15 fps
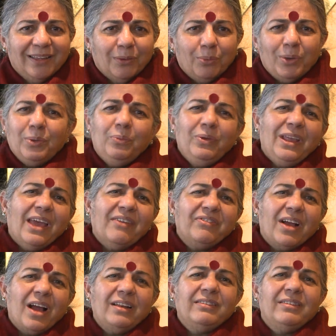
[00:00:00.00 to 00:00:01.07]
when we have
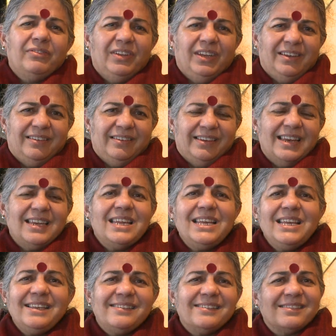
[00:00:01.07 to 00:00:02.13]
cultivated and
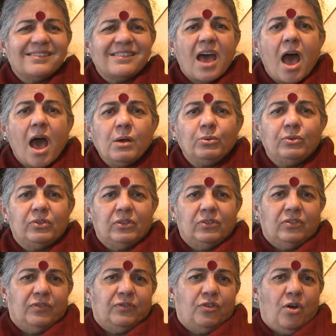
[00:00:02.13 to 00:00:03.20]
eaten thousands
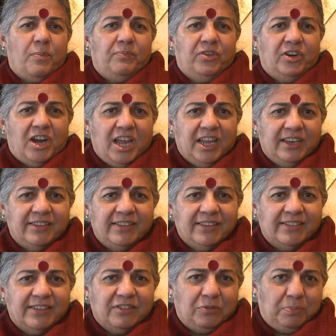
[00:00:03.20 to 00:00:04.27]
of crop
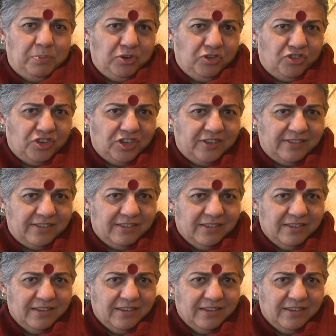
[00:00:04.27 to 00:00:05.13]
varieties and species.